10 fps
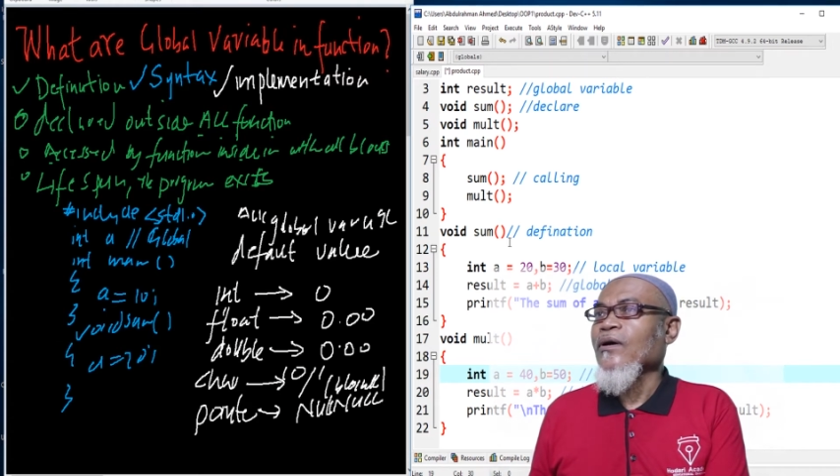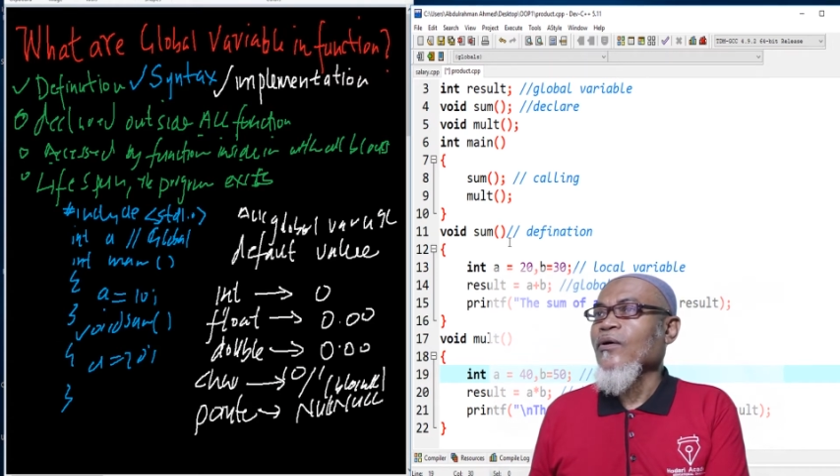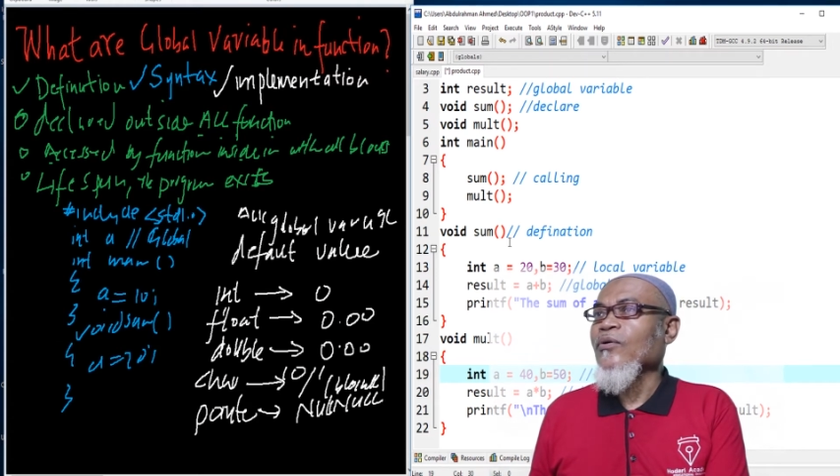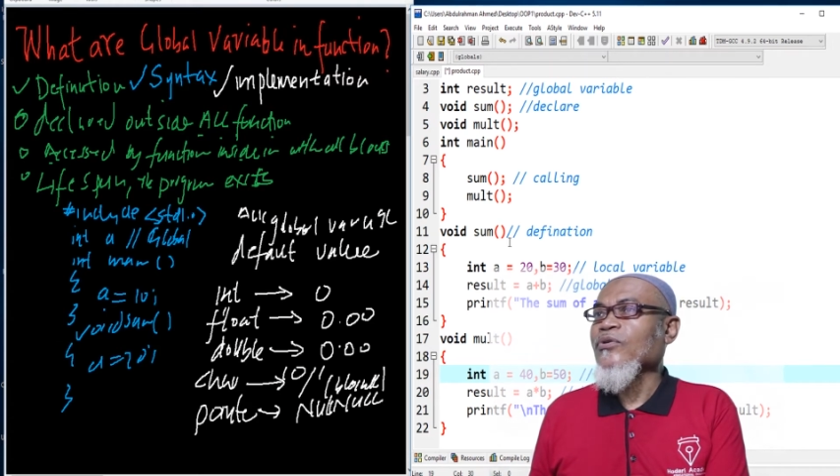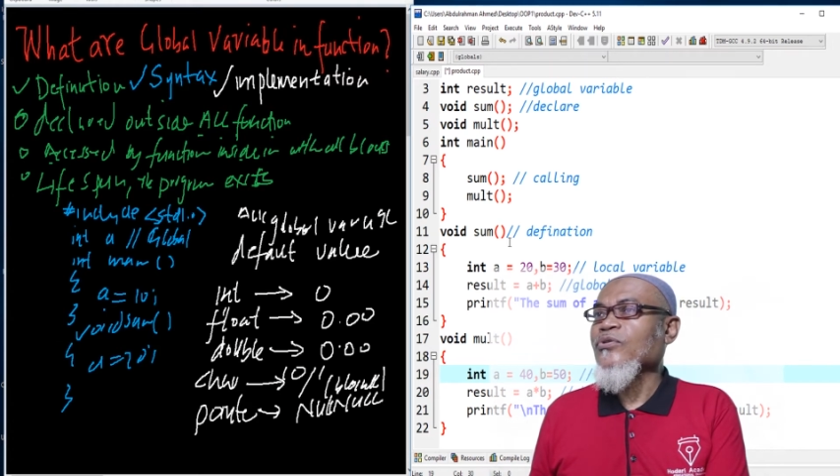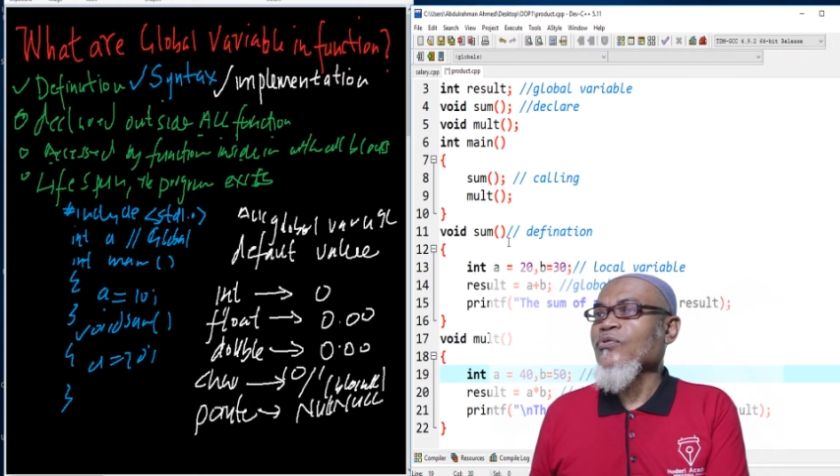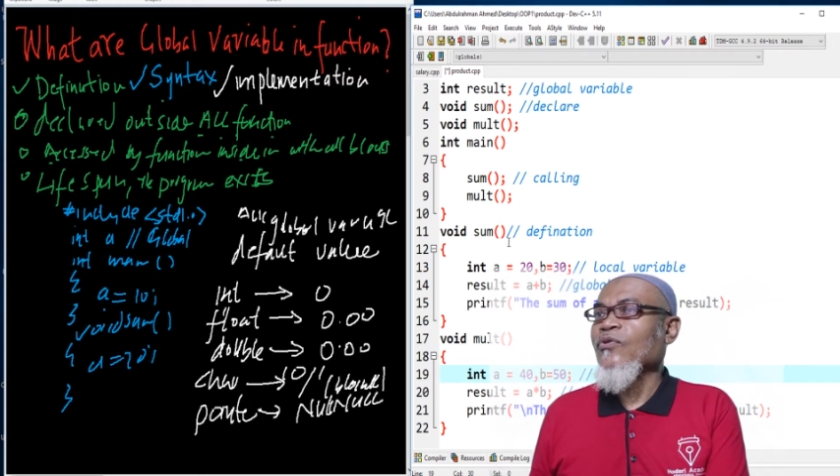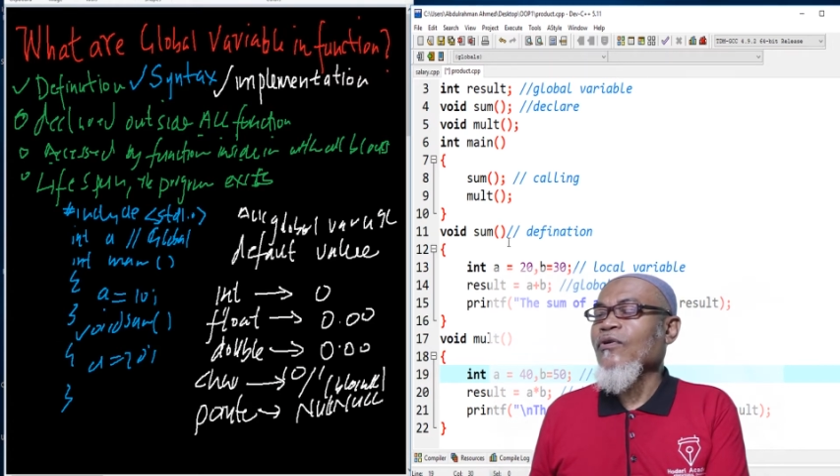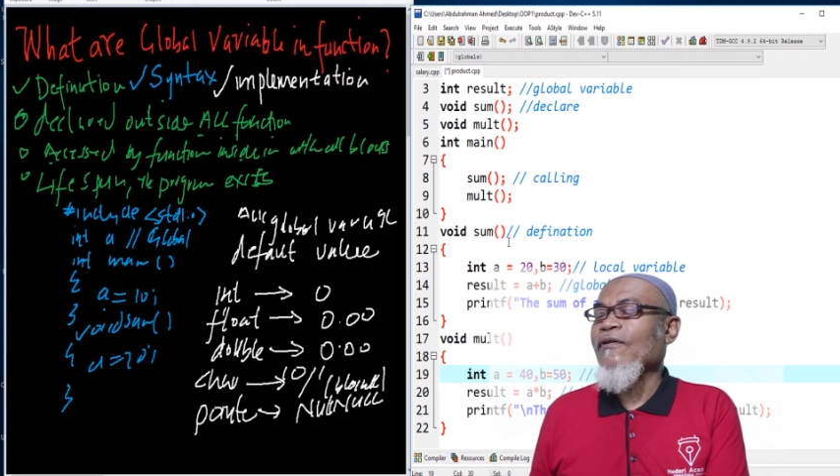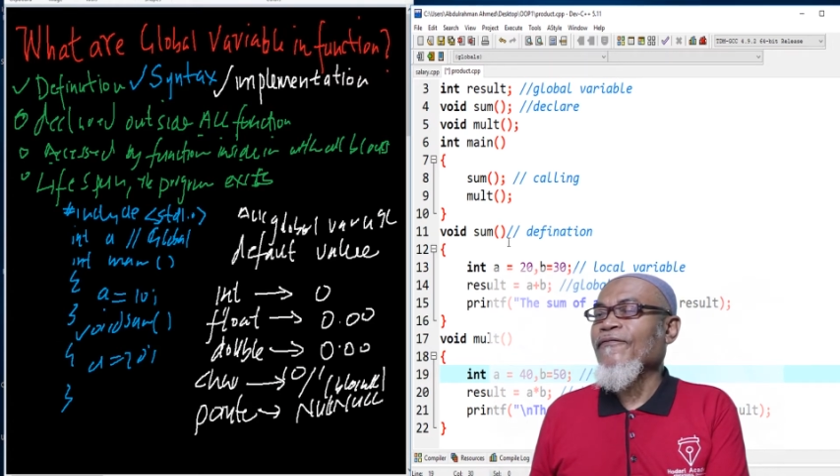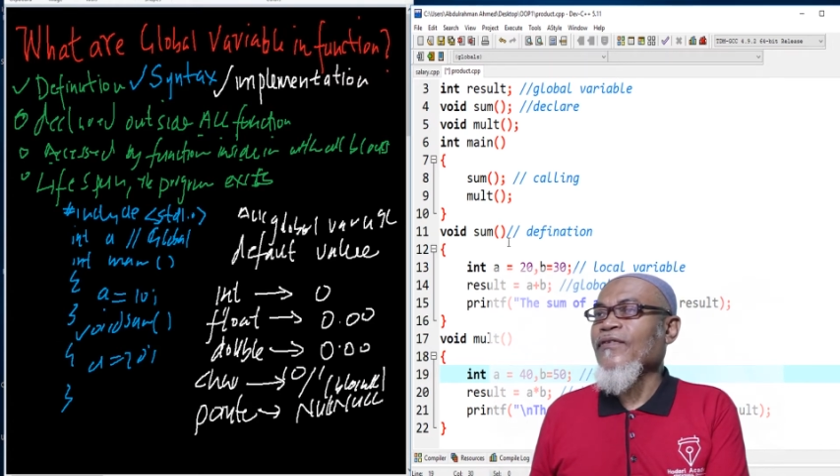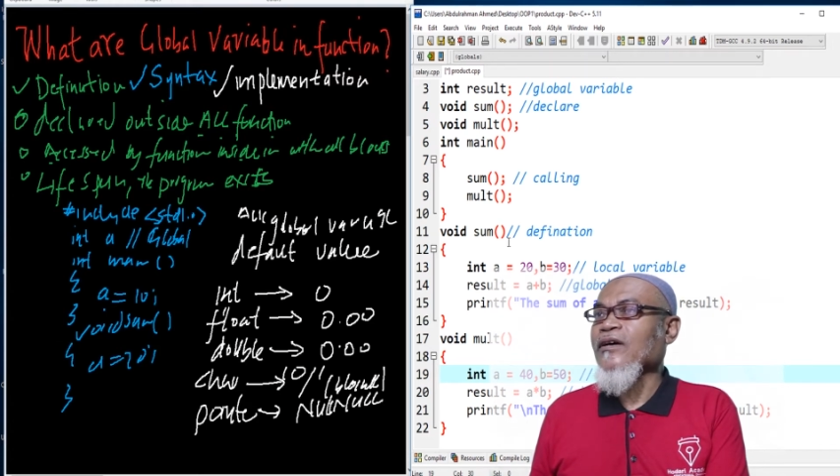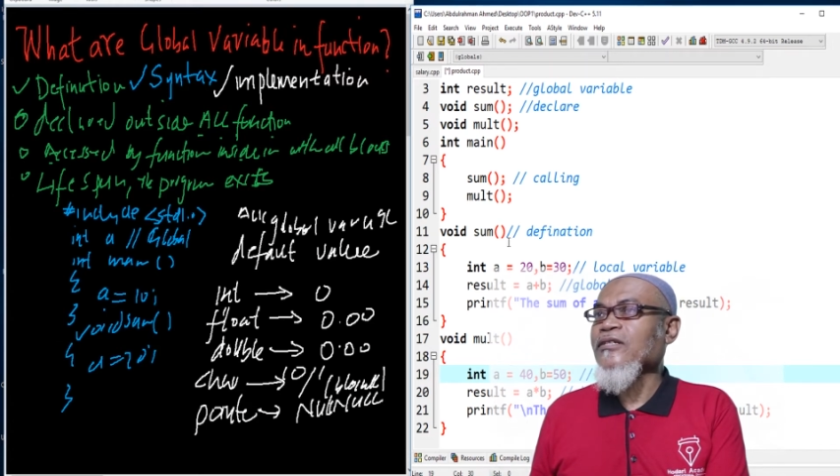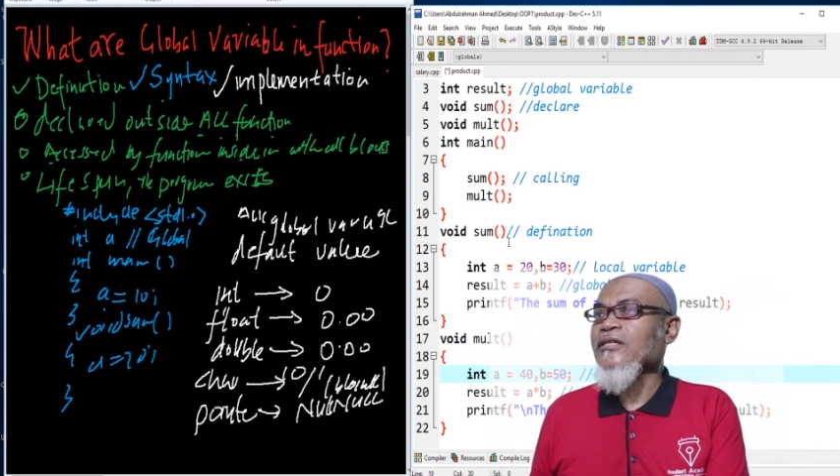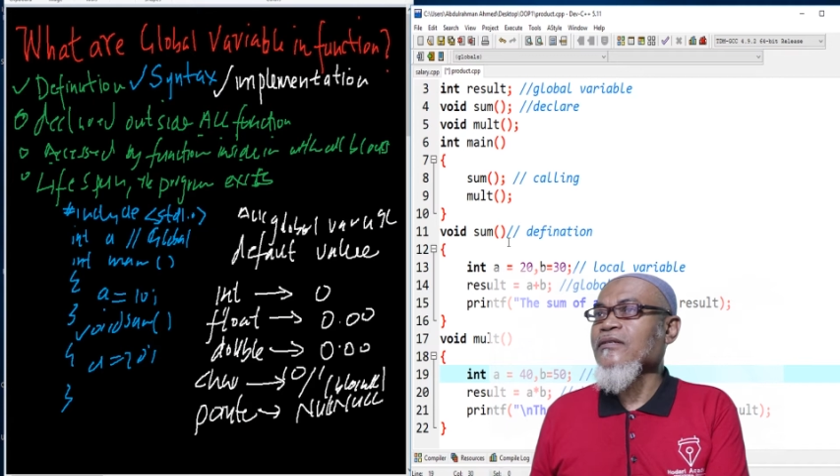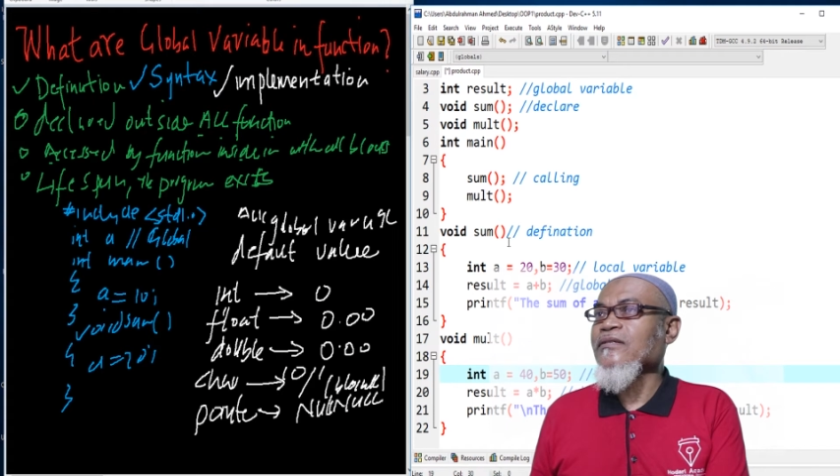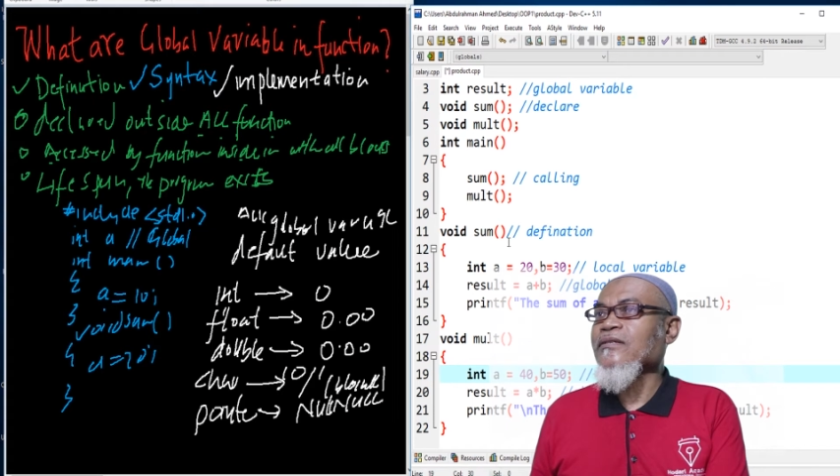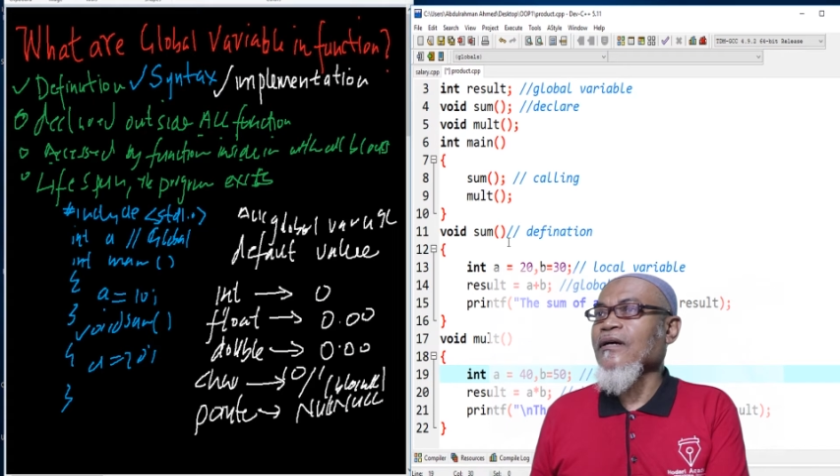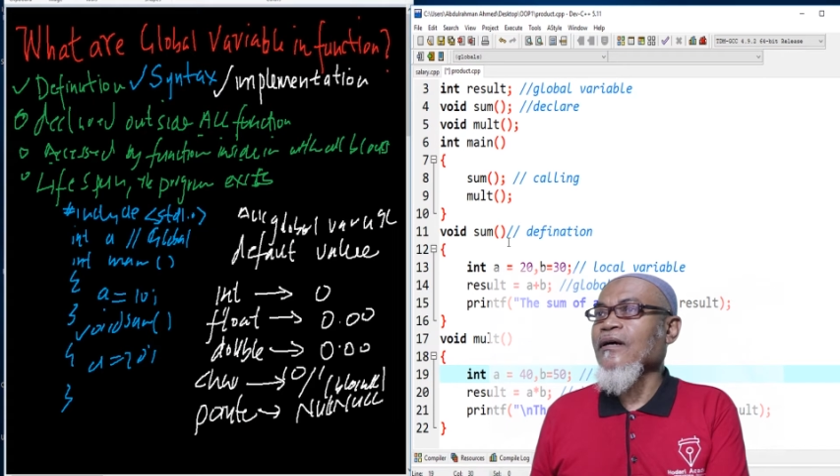onto functions